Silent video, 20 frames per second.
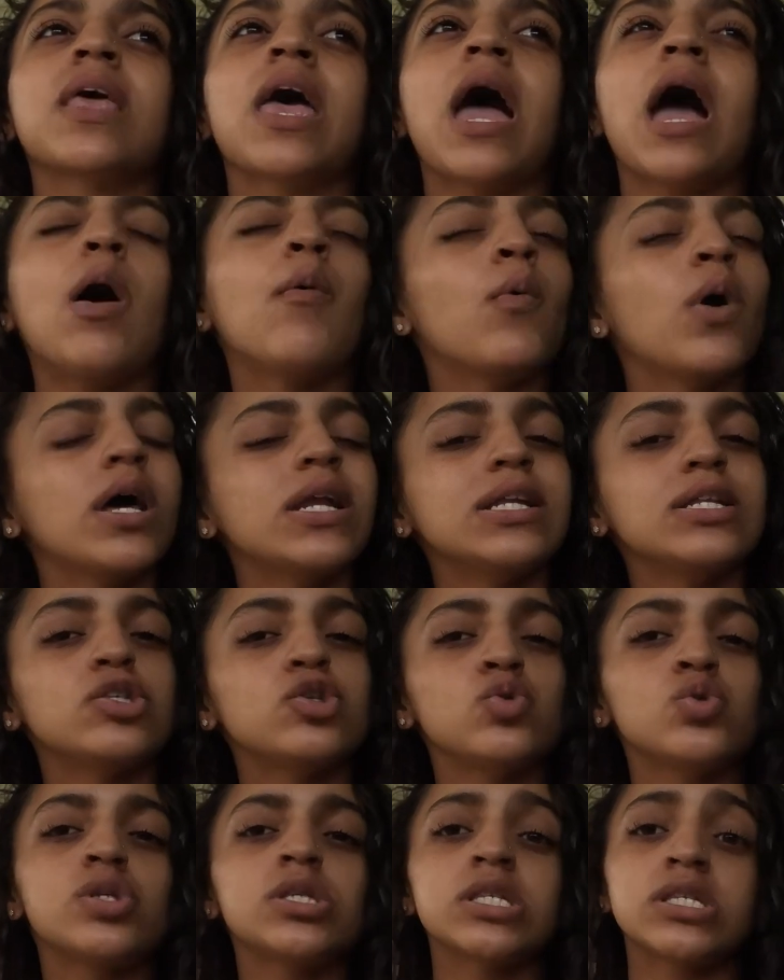I wanted
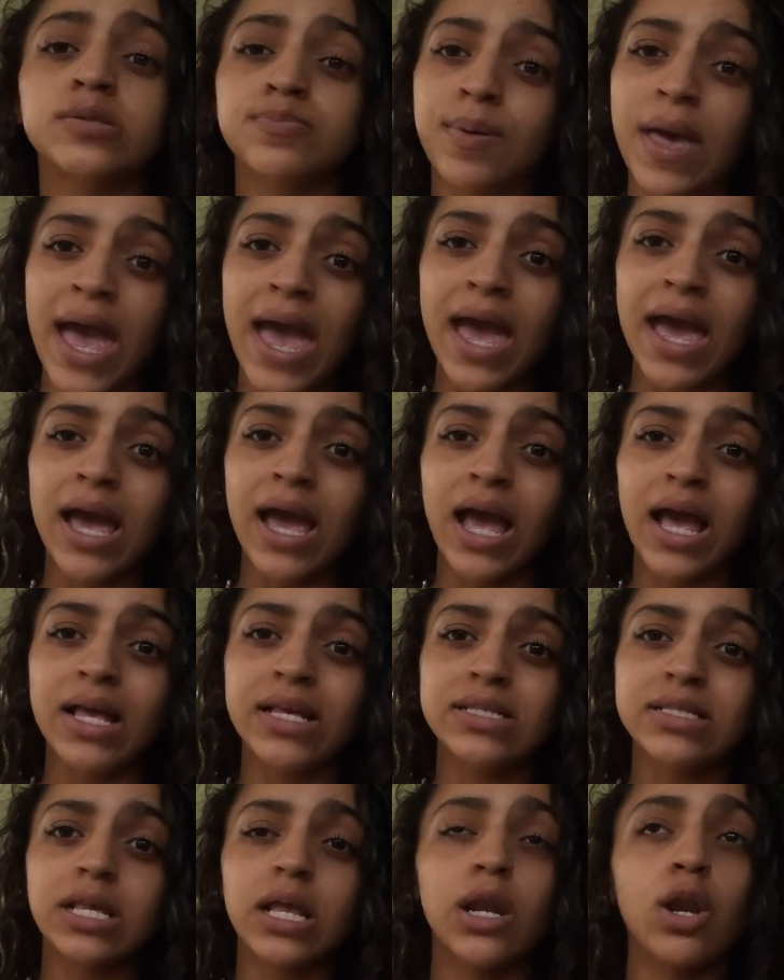to
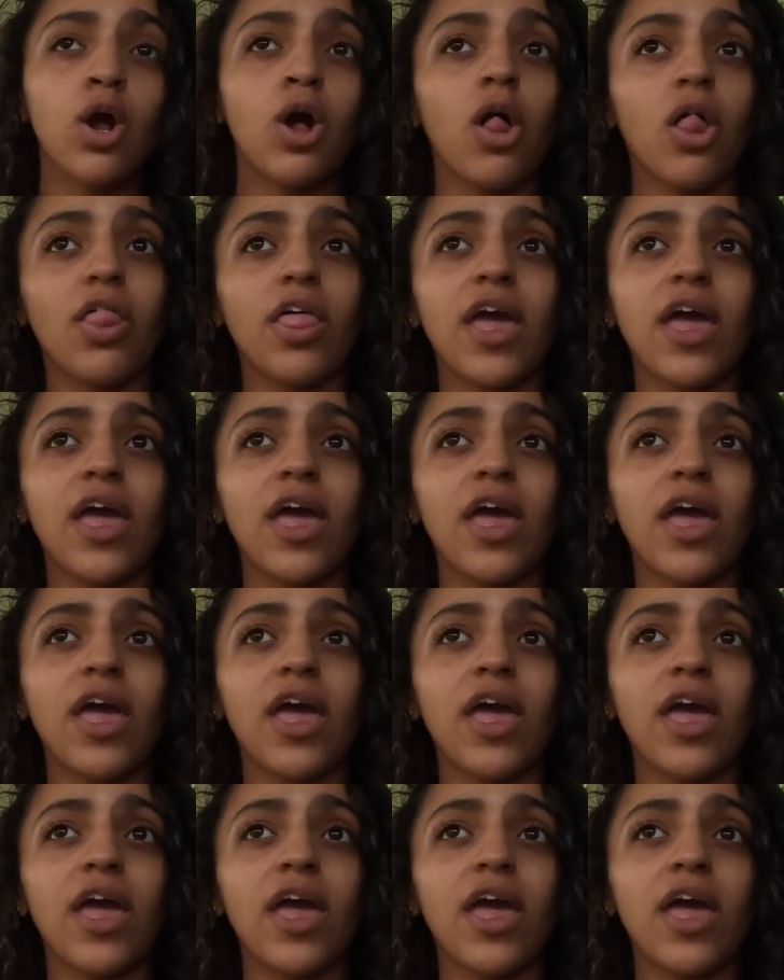spaz and all